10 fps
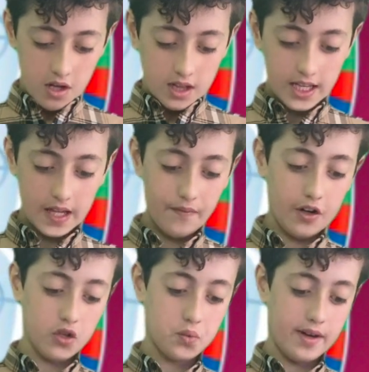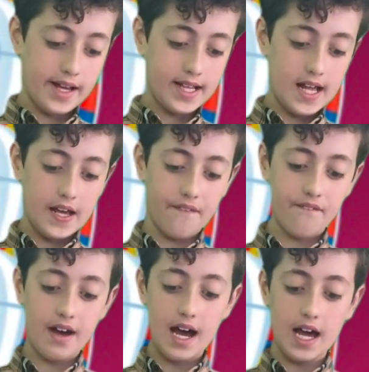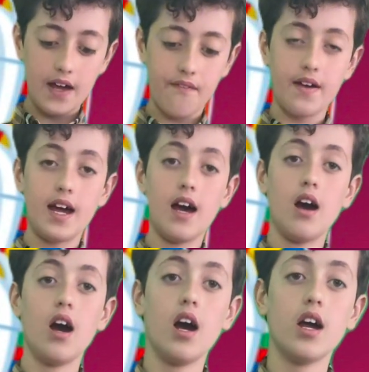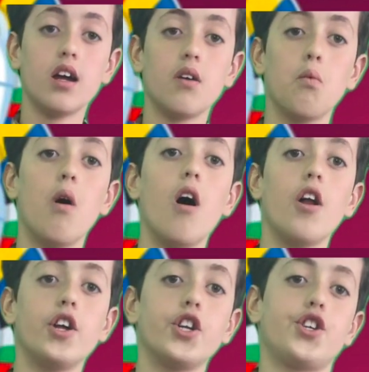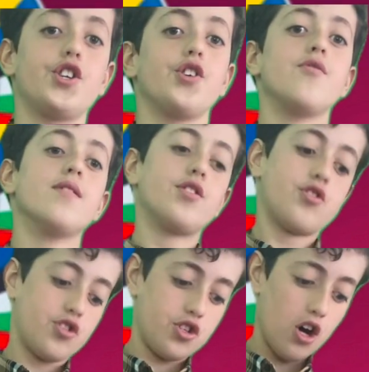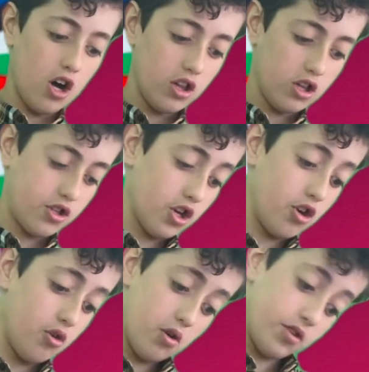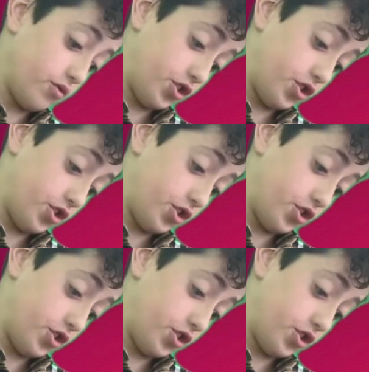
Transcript: leaving us with a five one to Scotland to